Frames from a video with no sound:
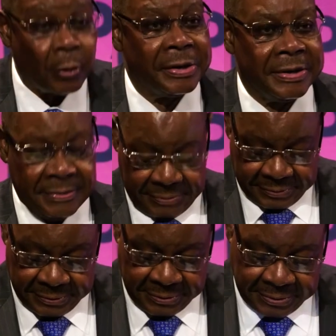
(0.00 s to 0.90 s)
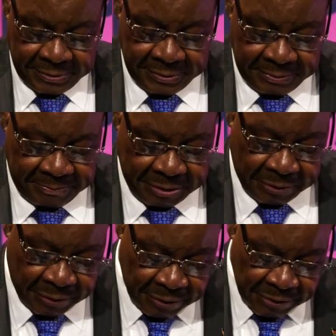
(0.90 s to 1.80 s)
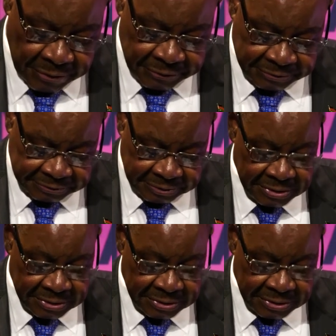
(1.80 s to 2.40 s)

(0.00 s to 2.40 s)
morning because